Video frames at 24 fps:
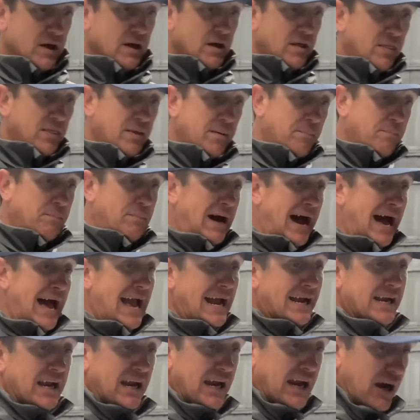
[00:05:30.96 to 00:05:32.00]
the
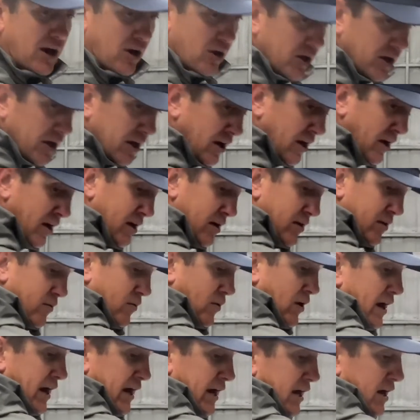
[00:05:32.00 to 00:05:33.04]
back area
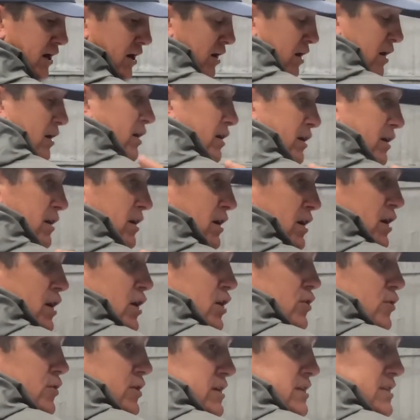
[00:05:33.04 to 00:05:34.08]
right here.
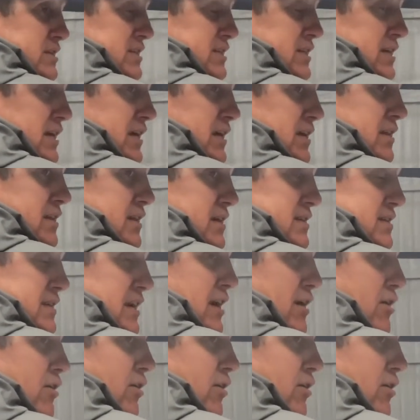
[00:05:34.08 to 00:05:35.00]
You can see this area